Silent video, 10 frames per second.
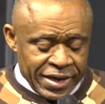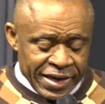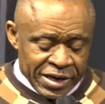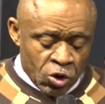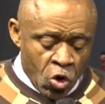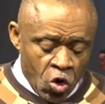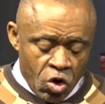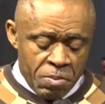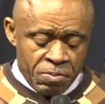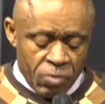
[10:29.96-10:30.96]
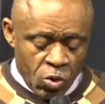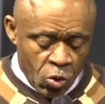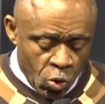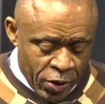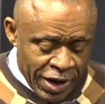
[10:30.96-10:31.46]
in whom
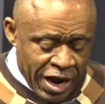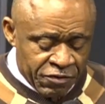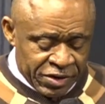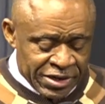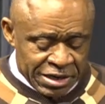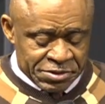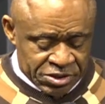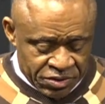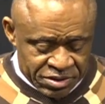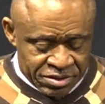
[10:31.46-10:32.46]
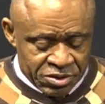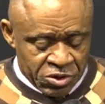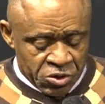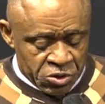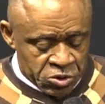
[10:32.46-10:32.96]
we have redemption
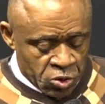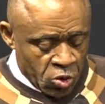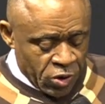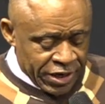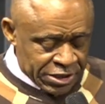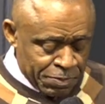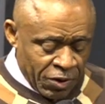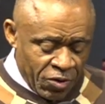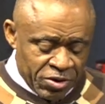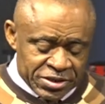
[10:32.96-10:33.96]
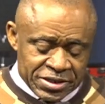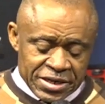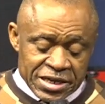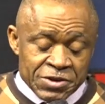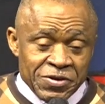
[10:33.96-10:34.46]
through his blood,
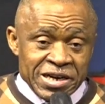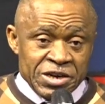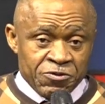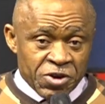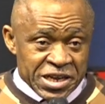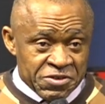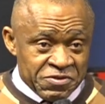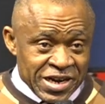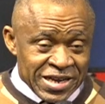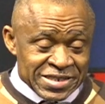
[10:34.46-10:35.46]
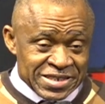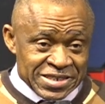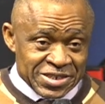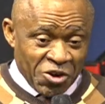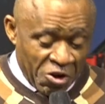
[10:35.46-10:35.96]
even the
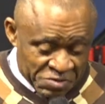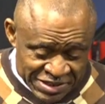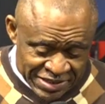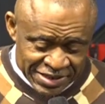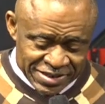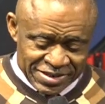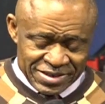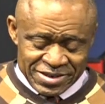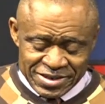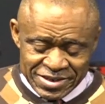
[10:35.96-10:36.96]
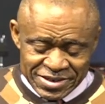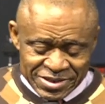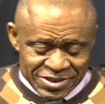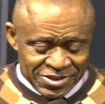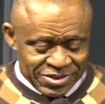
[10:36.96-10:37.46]
forgiveness of sin
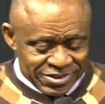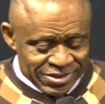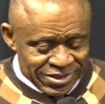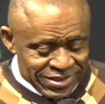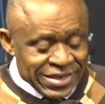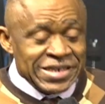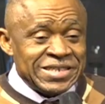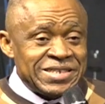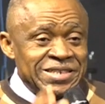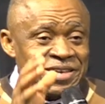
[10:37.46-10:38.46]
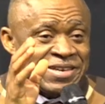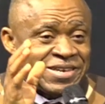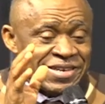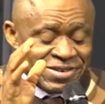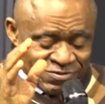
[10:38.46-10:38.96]
this,
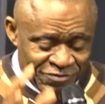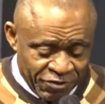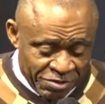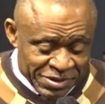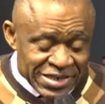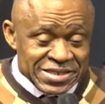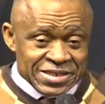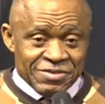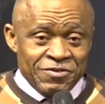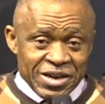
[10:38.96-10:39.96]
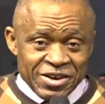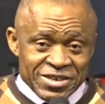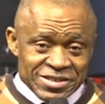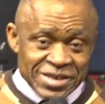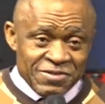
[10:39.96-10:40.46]
from these
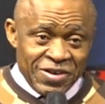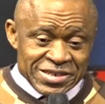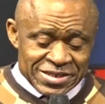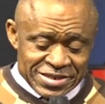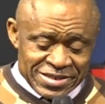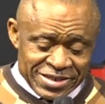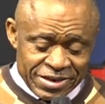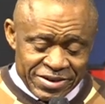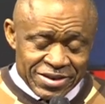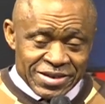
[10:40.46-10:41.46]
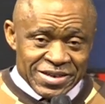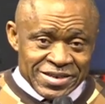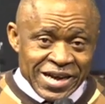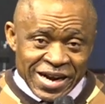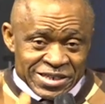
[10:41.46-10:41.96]
three verses,
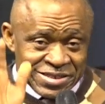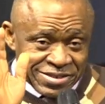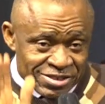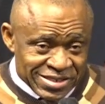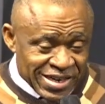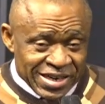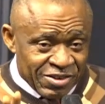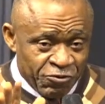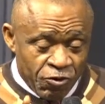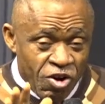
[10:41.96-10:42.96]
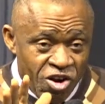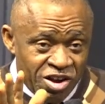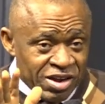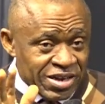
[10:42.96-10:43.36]
there are three, four